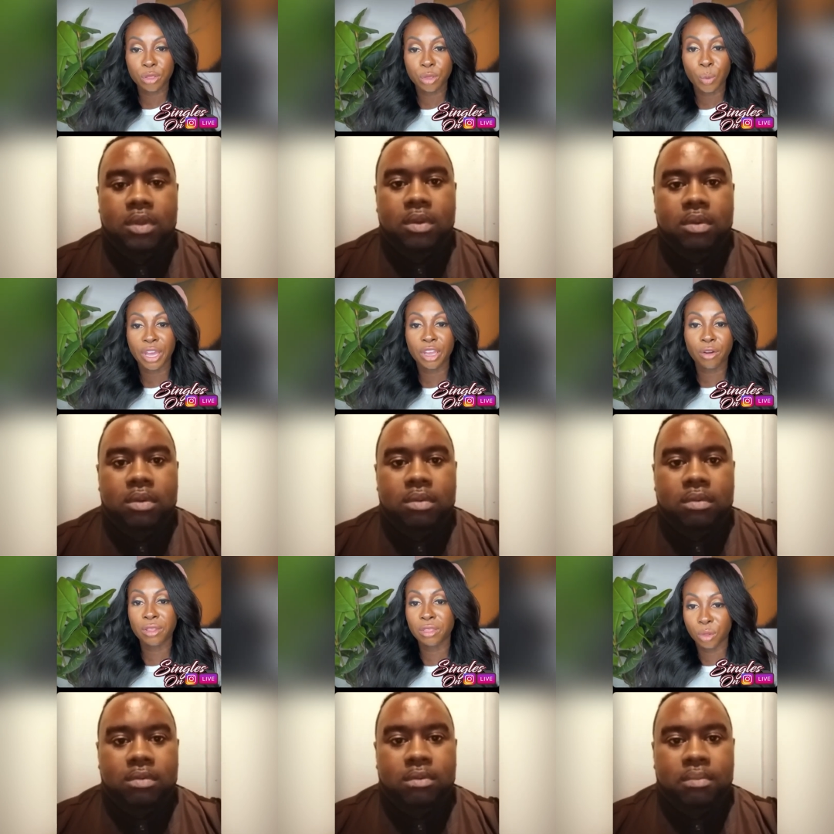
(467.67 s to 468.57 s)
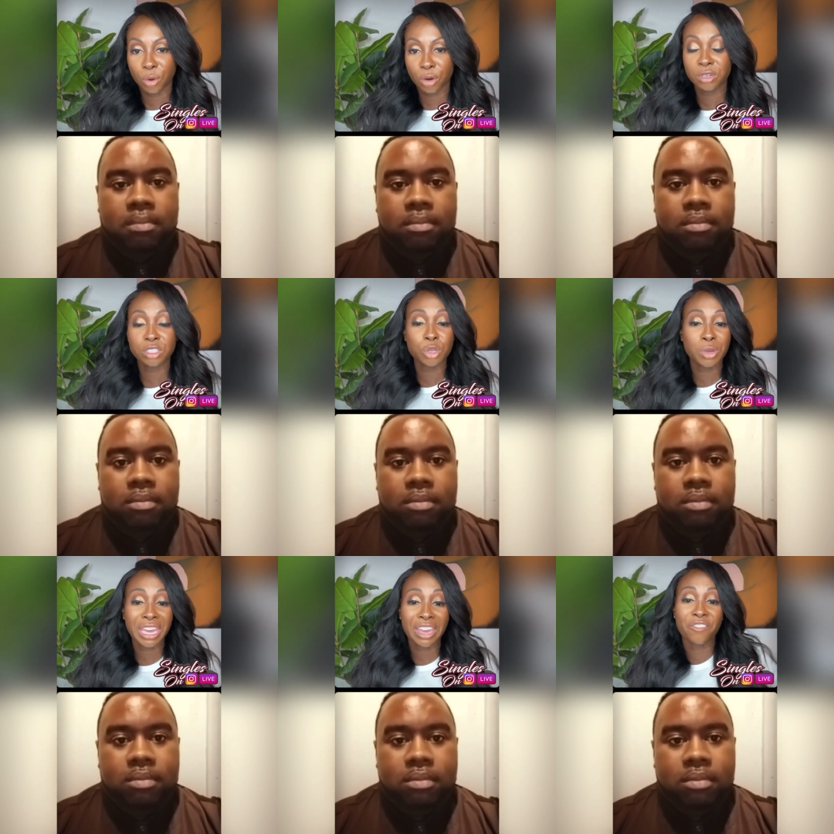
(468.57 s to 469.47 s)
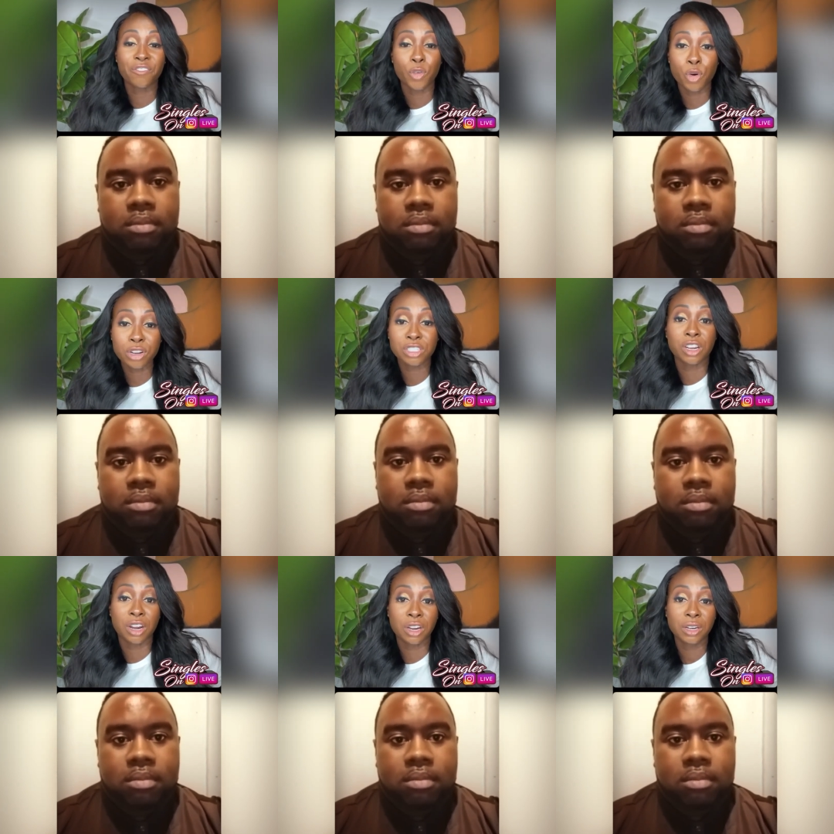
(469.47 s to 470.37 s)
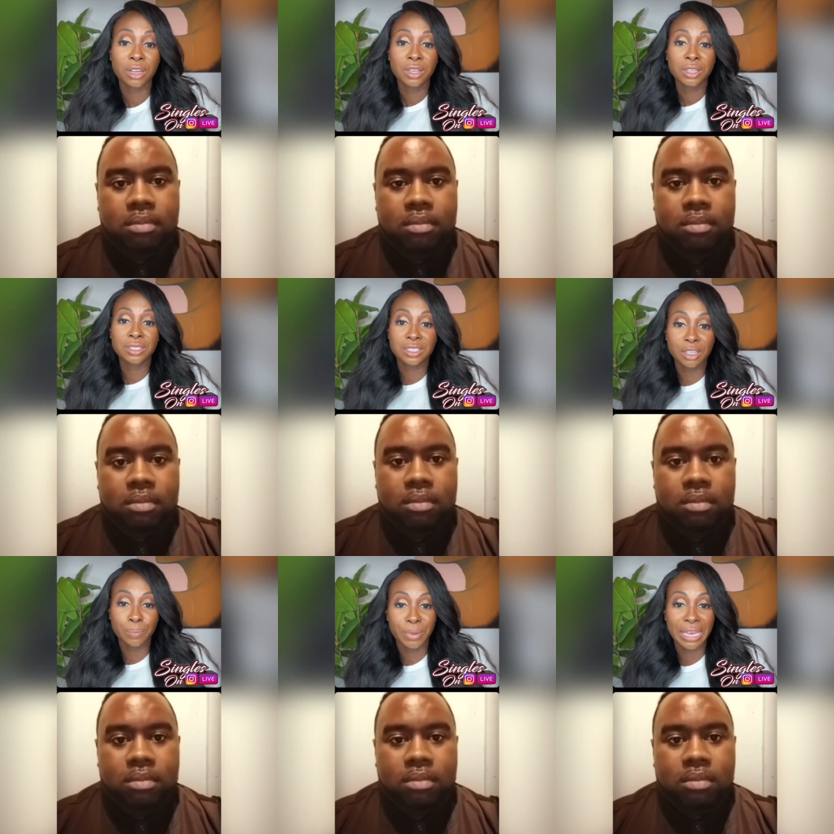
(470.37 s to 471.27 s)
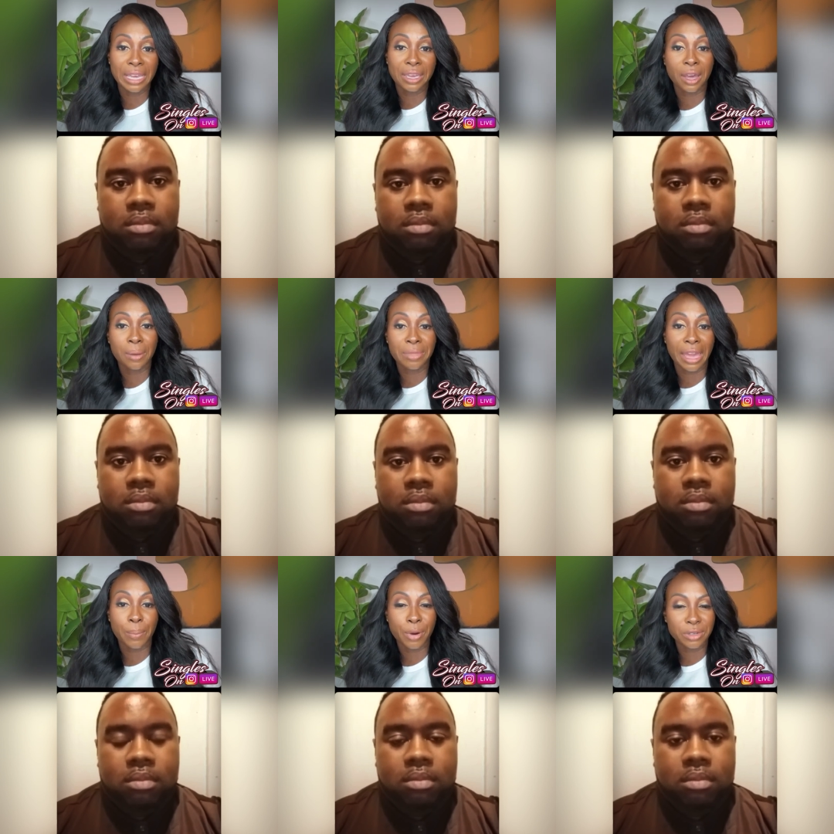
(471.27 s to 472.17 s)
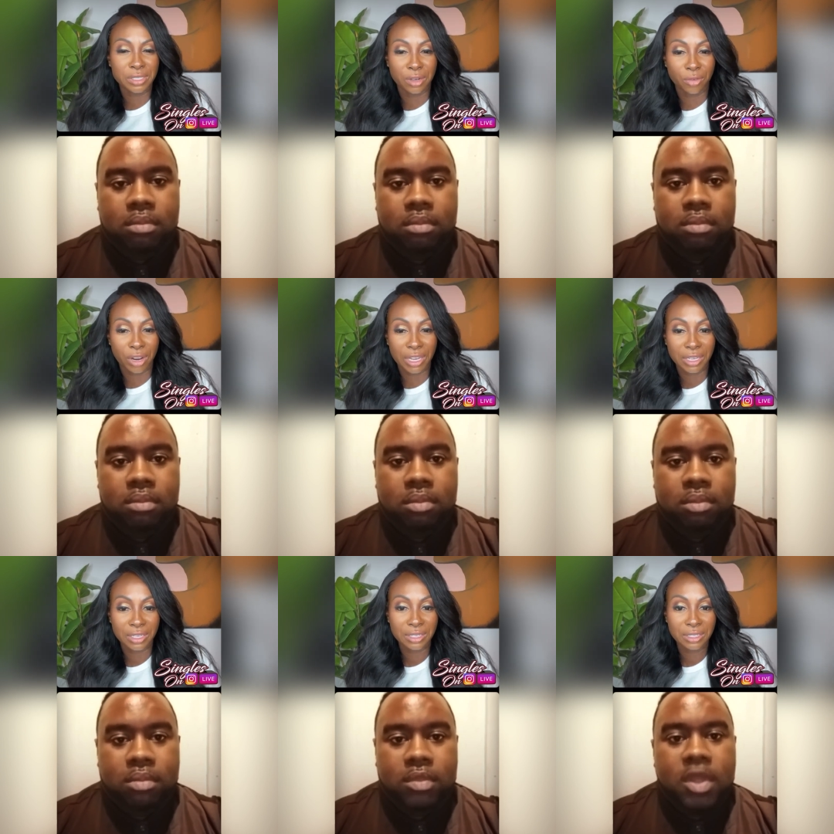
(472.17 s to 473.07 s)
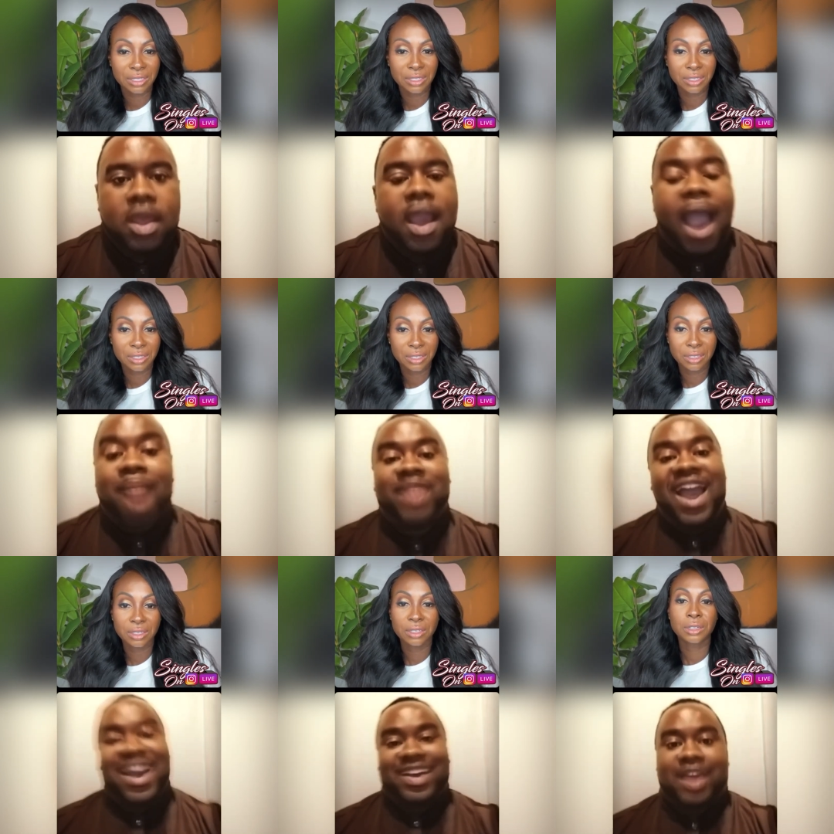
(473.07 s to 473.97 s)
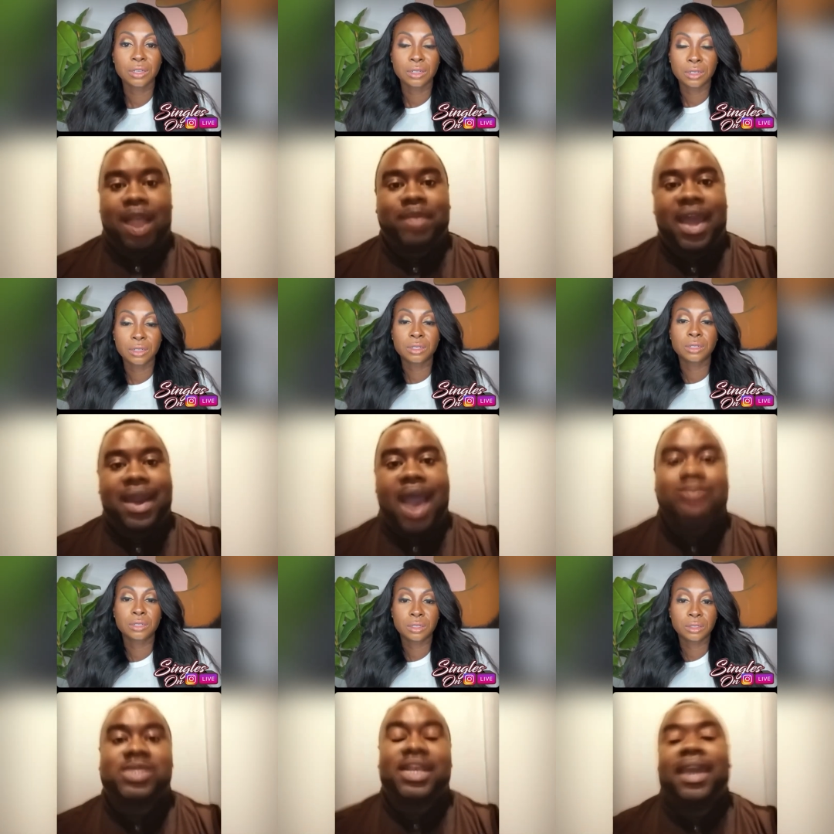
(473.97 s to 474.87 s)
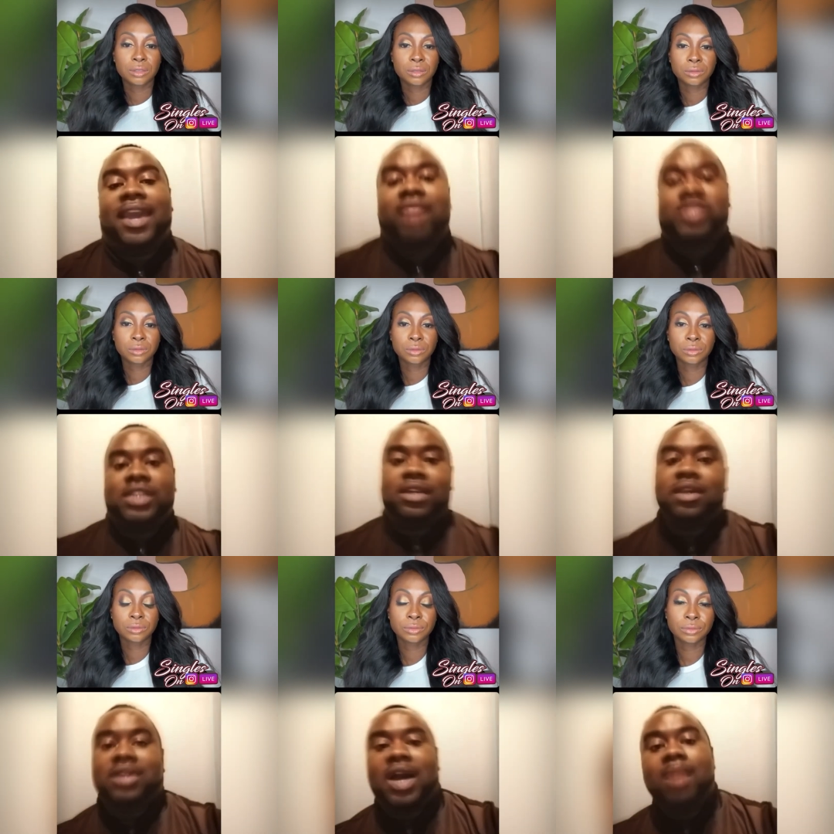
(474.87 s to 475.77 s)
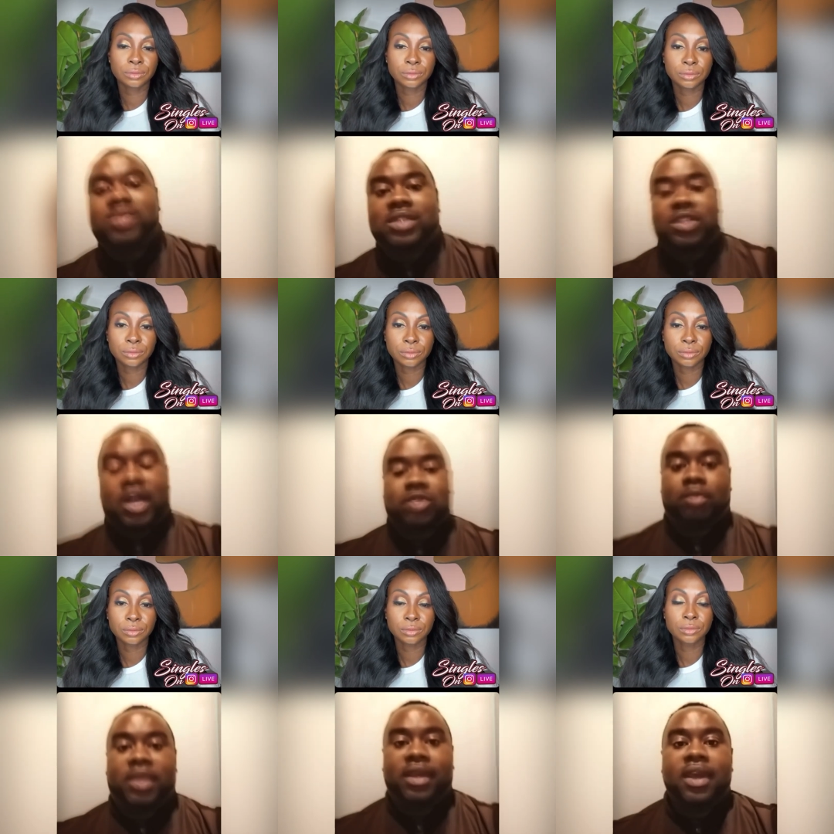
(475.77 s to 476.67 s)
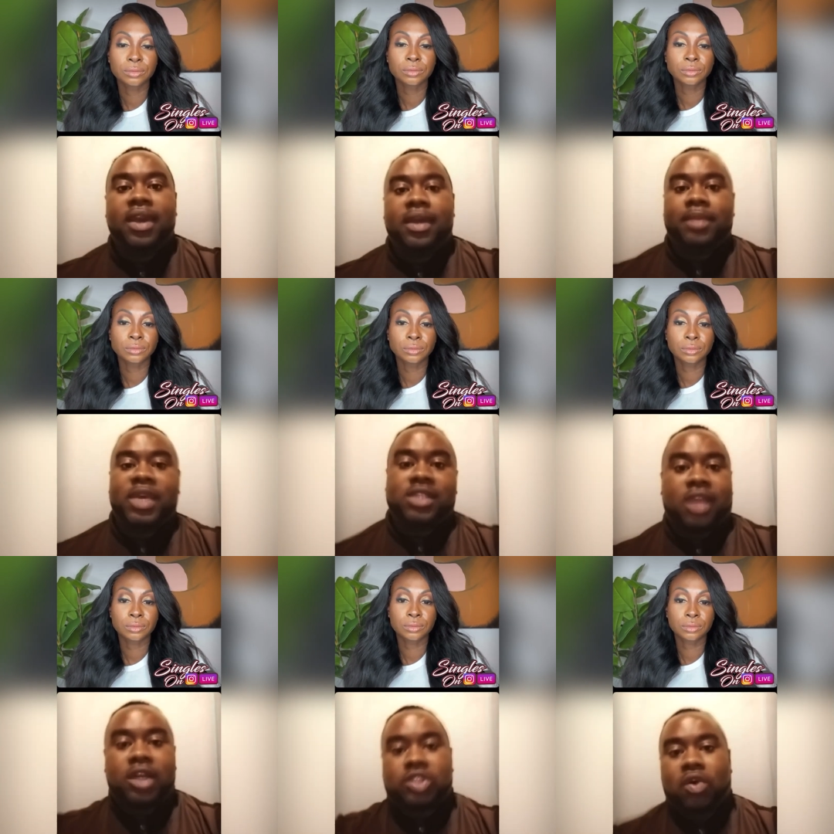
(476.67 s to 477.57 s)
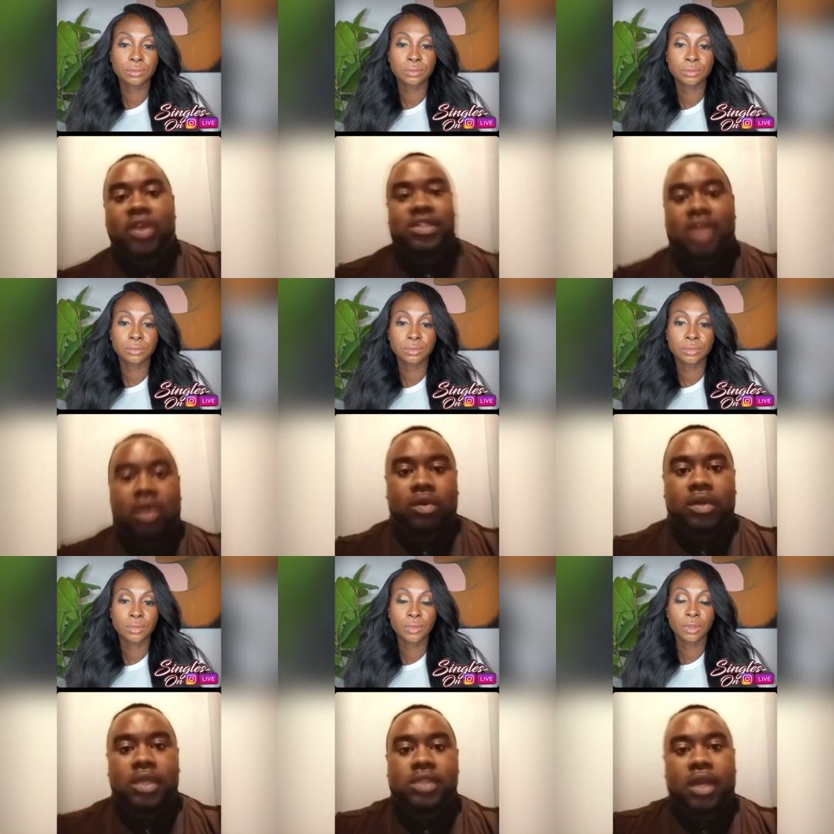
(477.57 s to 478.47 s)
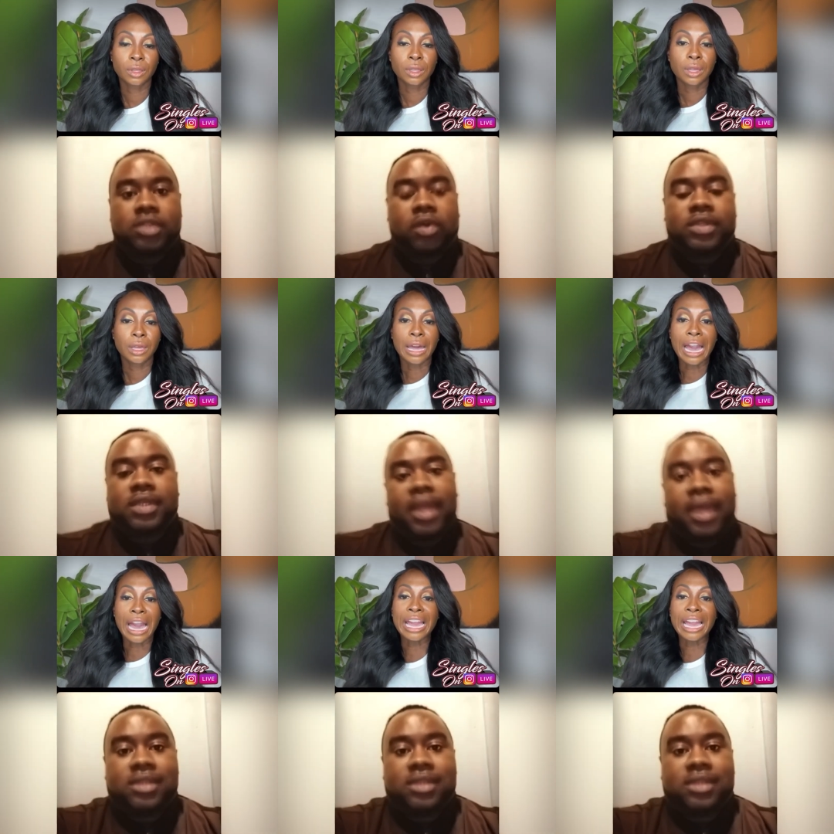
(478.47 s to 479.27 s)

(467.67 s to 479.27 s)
Speaker 1: the way you're in the Lord. So you can't force her to become that person, right?
Speaker 2: I'm not. I'm not. I'm saying if she comes to church with me, but it's her choice, though. It's her choice. It, it's